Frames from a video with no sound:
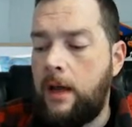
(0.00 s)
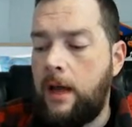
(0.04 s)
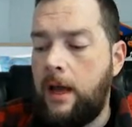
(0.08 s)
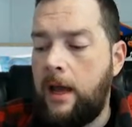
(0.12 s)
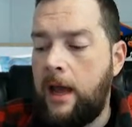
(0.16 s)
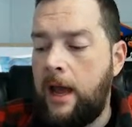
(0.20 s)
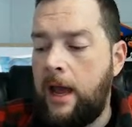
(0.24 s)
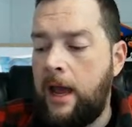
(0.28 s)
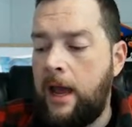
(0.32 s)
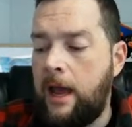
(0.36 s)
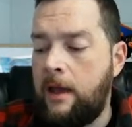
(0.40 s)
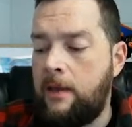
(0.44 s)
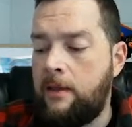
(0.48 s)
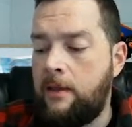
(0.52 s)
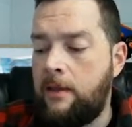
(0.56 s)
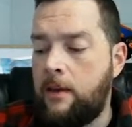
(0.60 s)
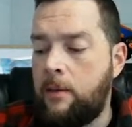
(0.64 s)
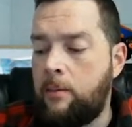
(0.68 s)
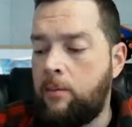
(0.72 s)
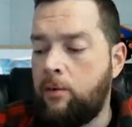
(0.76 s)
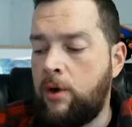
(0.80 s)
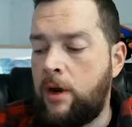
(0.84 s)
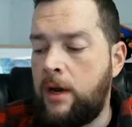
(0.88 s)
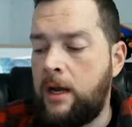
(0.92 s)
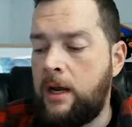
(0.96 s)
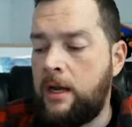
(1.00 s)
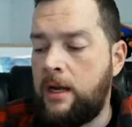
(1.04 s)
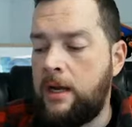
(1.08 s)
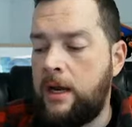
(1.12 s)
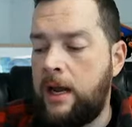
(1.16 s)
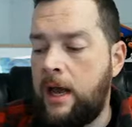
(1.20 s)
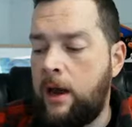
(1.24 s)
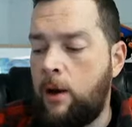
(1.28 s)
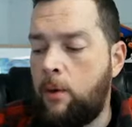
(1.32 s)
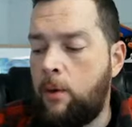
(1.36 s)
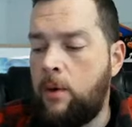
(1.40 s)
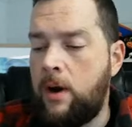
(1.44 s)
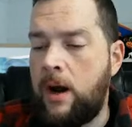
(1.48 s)
and then bringing
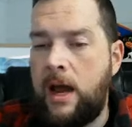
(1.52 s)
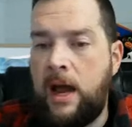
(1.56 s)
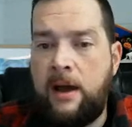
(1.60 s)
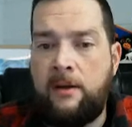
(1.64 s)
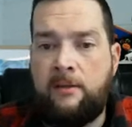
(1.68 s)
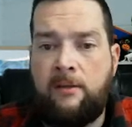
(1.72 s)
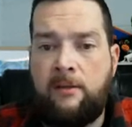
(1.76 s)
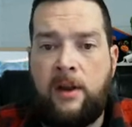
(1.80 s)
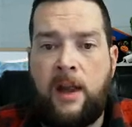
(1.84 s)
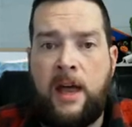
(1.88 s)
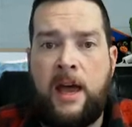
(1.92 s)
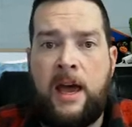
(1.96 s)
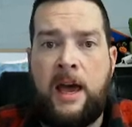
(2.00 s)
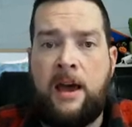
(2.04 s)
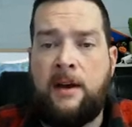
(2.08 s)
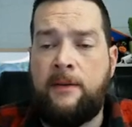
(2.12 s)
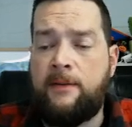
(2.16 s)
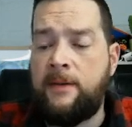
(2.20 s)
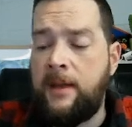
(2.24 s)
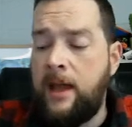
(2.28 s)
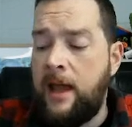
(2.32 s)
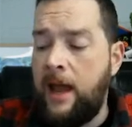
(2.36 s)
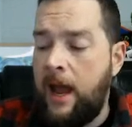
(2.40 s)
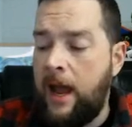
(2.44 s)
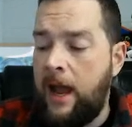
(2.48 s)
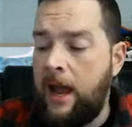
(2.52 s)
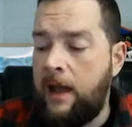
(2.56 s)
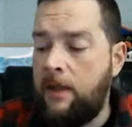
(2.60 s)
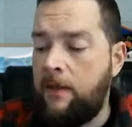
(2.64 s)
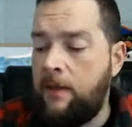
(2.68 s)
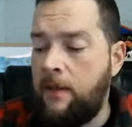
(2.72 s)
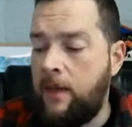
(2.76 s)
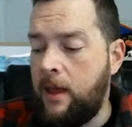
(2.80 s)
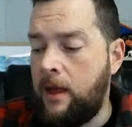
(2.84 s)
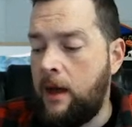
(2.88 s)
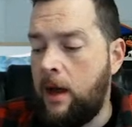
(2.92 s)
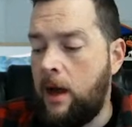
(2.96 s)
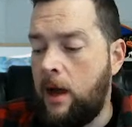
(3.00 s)
down what I have left, and
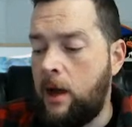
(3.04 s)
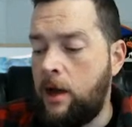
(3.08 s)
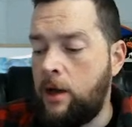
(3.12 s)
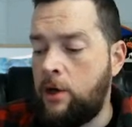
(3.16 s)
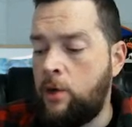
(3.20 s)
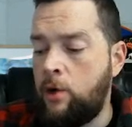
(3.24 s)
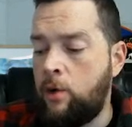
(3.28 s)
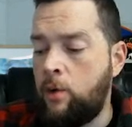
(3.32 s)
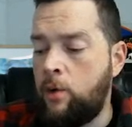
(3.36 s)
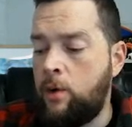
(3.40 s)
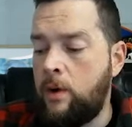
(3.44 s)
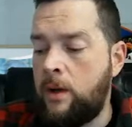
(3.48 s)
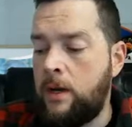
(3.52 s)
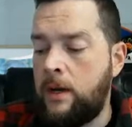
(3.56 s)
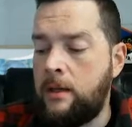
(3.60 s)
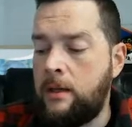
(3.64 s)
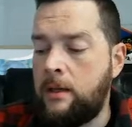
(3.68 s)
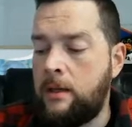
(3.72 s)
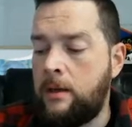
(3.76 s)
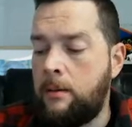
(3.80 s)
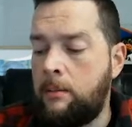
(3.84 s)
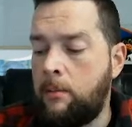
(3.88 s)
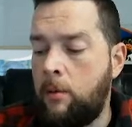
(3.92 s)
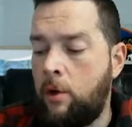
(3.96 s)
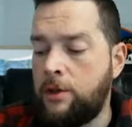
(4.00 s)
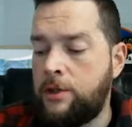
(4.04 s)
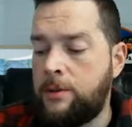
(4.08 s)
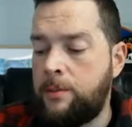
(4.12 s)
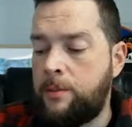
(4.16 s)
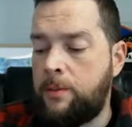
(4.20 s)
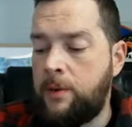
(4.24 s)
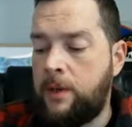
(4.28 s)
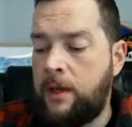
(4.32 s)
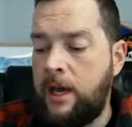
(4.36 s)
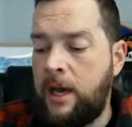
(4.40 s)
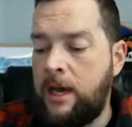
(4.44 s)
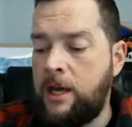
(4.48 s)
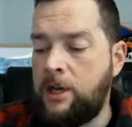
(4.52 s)
then undoing the
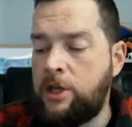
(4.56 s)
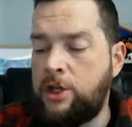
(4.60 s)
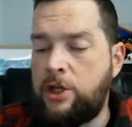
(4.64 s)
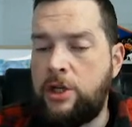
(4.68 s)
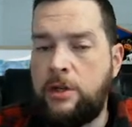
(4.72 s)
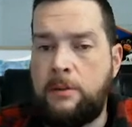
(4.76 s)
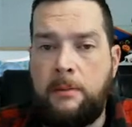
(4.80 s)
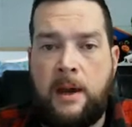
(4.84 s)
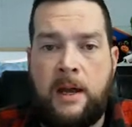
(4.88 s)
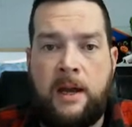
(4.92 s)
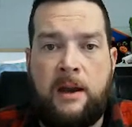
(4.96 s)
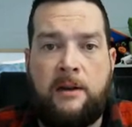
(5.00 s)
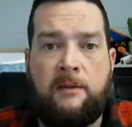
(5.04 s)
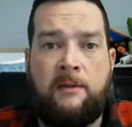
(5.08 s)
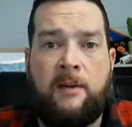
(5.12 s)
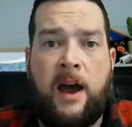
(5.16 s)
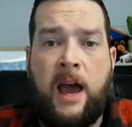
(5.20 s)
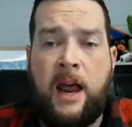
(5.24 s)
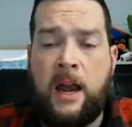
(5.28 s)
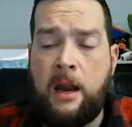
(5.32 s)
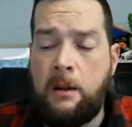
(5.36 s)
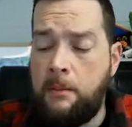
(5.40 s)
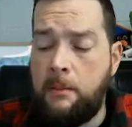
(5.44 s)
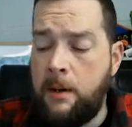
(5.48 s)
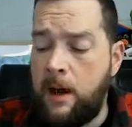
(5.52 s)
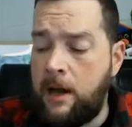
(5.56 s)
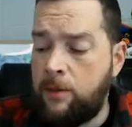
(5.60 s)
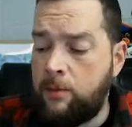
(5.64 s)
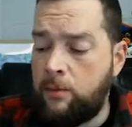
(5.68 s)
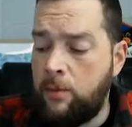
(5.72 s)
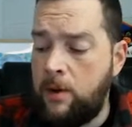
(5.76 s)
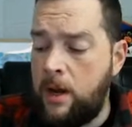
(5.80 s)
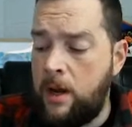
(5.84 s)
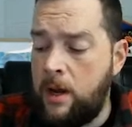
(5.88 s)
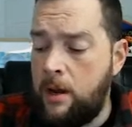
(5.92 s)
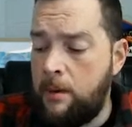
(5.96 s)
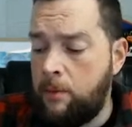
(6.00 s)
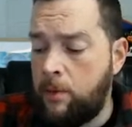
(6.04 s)
multiplication by dividing by
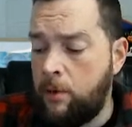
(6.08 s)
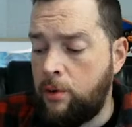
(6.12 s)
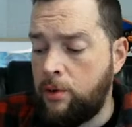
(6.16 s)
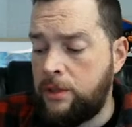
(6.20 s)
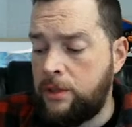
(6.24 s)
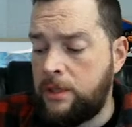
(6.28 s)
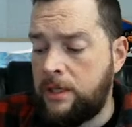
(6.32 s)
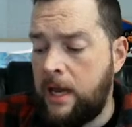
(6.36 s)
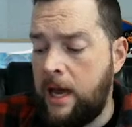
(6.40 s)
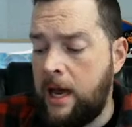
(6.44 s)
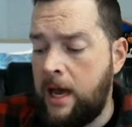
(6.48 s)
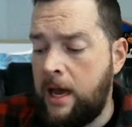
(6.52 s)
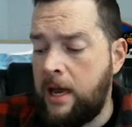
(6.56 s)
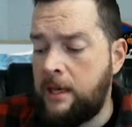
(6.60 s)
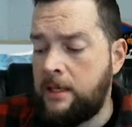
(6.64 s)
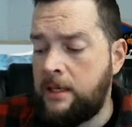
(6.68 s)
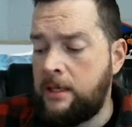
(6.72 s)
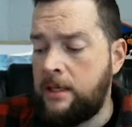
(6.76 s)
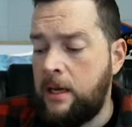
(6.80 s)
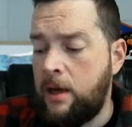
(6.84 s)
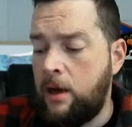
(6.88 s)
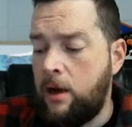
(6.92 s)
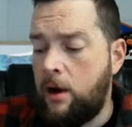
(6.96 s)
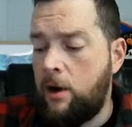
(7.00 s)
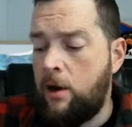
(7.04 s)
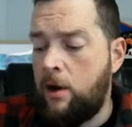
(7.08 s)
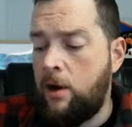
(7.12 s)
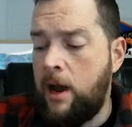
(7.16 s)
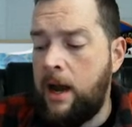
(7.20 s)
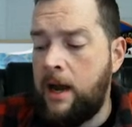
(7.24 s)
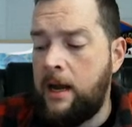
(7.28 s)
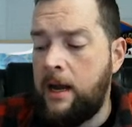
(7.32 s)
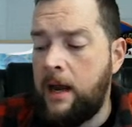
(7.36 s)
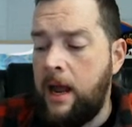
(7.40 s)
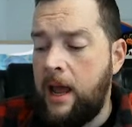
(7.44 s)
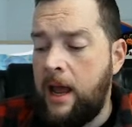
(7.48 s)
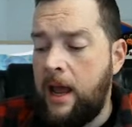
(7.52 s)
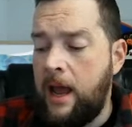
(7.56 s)
3 on both sides, all
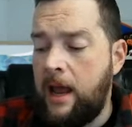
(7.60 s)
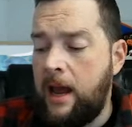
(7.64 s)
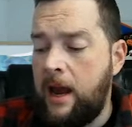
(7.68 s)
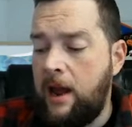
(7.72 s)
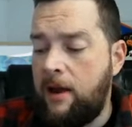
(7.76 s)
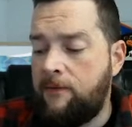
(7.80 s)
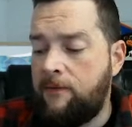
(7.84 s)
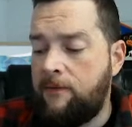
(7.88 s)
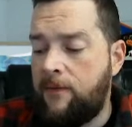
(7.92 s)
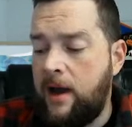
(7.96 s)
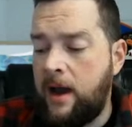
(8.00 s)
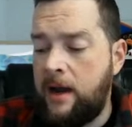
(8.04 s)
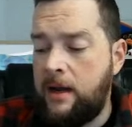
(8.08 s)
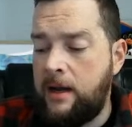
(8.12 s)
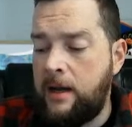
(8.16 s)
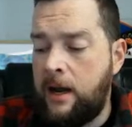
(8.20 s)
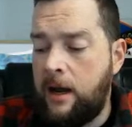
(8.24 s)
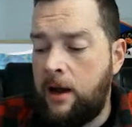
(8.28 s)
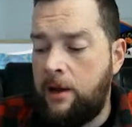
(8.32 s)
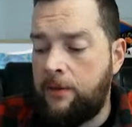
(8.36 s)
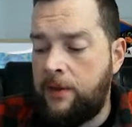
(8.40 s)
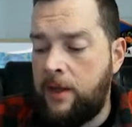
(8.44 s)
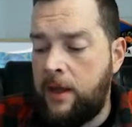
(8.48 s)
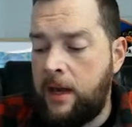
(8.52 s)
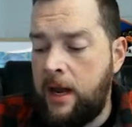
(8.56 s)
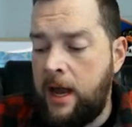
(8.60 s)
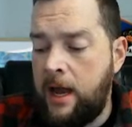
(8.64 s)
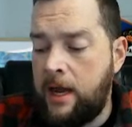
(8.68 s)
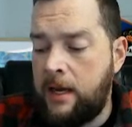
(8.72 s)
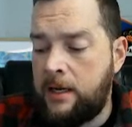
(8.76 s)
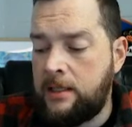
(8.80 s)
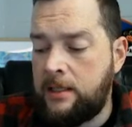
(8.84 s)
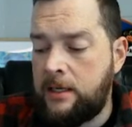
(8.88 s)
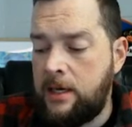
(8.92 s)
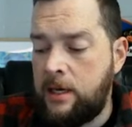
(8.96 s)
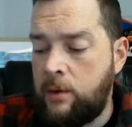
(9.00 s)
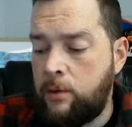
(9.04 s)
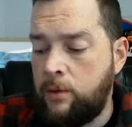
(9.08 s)
right? And I find out that
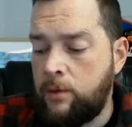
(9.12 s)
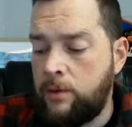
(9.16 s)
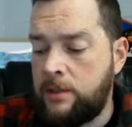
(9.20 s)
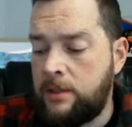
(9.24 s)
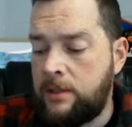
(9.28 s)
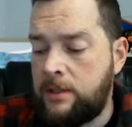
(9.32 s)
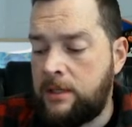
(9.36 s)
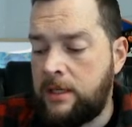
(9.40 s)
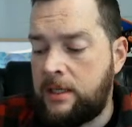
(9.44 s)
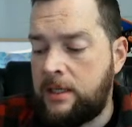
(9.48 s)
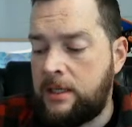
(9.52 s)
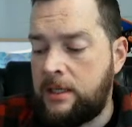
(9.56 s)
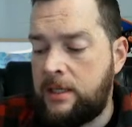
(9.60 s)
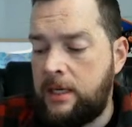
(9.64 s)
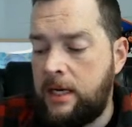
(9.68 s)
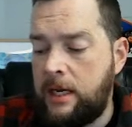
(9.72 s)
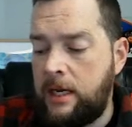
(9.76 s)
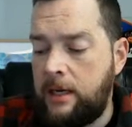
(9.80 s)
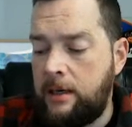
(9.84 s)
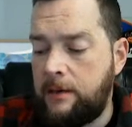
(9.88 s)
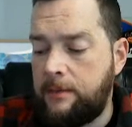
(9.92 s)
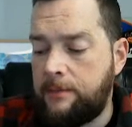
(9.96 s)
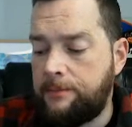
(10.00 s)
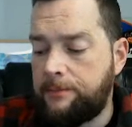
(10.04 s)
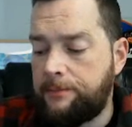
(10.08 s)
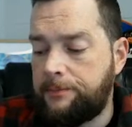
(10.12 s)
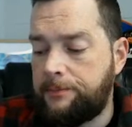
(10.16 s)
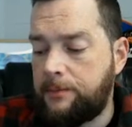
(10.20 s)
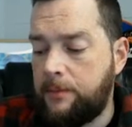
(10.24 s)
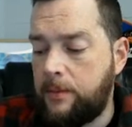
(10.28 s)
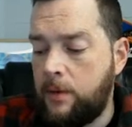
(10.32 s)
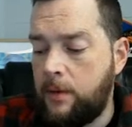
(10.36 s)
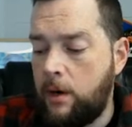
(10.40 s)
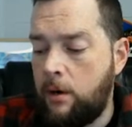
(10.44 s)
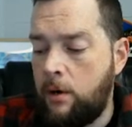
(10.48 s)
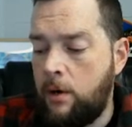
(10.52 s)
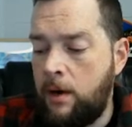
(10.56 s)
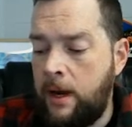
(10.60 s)
x equals 16,
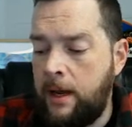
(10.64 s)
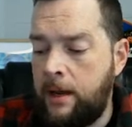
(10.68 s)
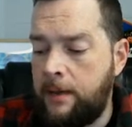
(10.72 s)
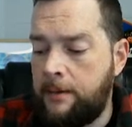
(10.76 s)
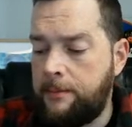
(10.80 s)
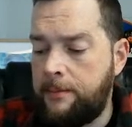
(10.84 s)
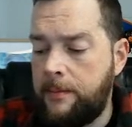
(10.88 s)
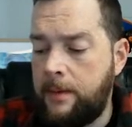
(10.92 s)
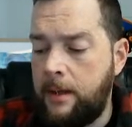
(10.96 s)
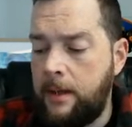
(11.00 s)
all right?